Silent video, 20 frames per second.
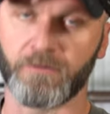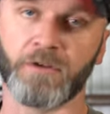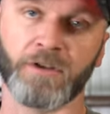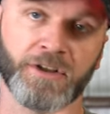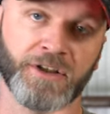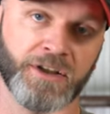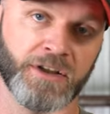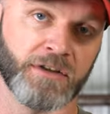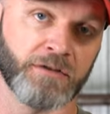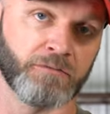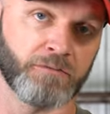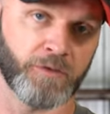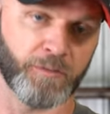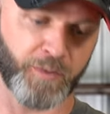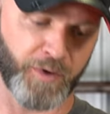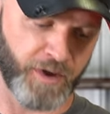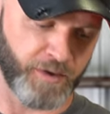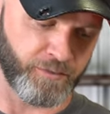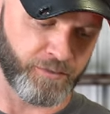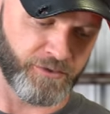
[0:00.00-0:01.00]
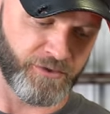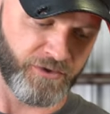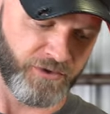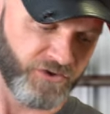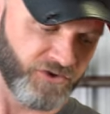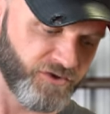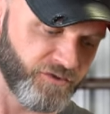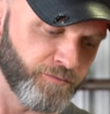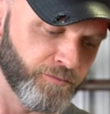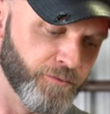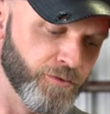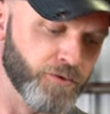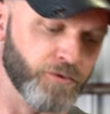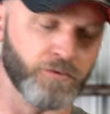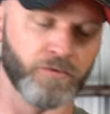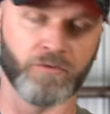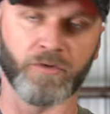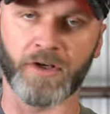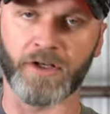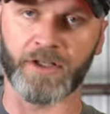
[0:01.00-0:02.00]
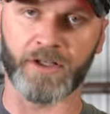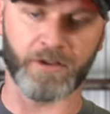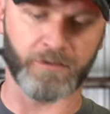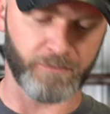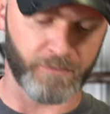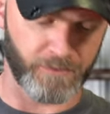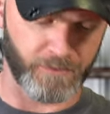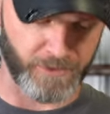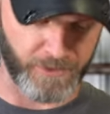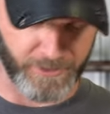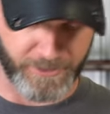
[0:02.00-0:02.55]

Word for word: Again, would probably just smooth right out with an